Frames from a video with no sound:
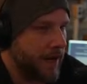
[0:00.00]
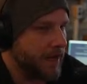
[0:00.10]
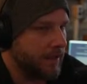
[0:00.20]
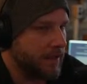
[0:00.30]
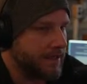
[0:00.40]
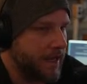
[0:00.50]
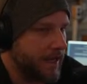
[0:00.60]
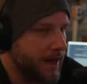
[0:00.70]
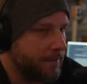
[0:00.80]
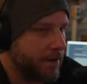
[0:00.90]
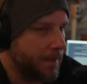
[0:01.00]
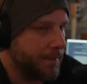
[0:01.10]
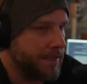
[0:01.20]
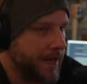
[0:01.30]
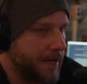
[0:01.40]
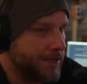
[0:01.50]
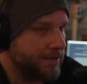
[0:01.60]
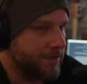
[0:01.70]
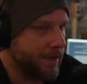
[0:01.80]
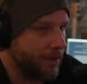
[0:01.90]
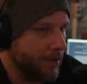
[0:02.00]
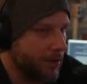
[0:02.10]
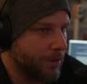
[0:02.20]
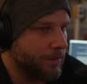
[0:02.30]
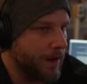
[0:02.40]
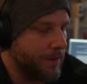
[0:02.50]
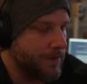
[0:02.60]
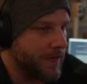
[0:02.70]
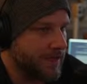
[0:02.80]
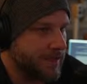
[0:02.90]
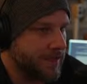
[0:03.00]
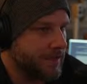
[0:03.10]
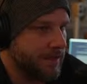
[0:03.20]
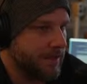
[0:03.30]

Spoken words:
unless I get proper texturing all around this,